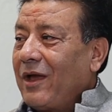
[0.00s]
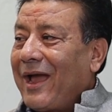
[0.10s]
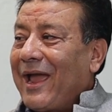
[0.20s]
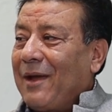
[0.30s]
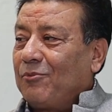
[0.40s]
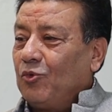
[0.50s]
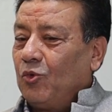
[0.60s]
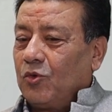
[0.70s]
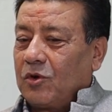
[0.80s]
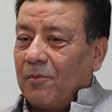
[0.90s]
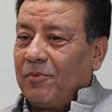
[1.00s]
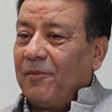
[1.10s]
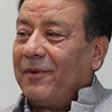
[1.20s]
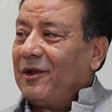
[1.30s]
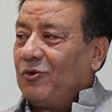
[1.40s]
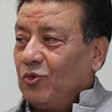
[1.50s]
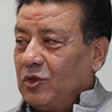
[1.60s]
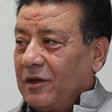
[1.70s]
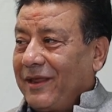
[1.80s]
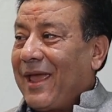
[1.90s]
I have to compliment to
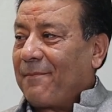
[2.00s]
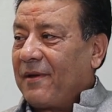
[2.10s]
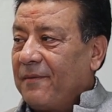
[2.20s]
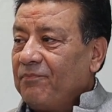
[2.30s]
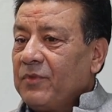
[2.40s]
the gap